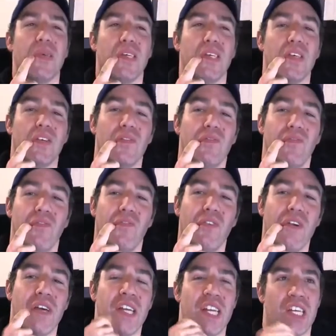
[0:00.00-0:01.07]
makes it
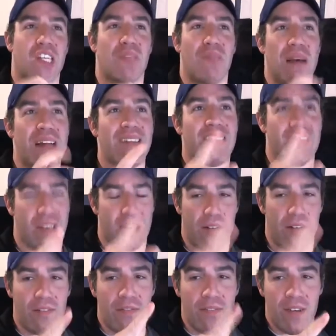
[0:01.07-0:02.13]
freaking
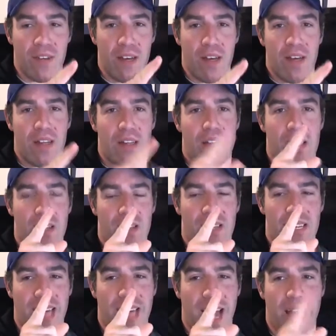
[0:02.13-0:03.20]
expensive right. to,
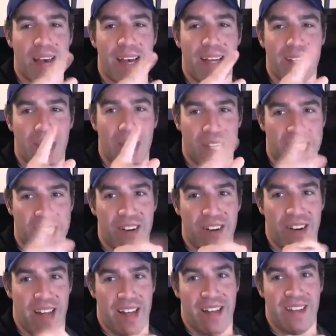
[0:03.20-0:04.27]
to get just
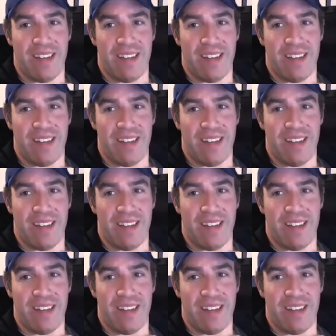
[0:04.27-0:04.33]
internet.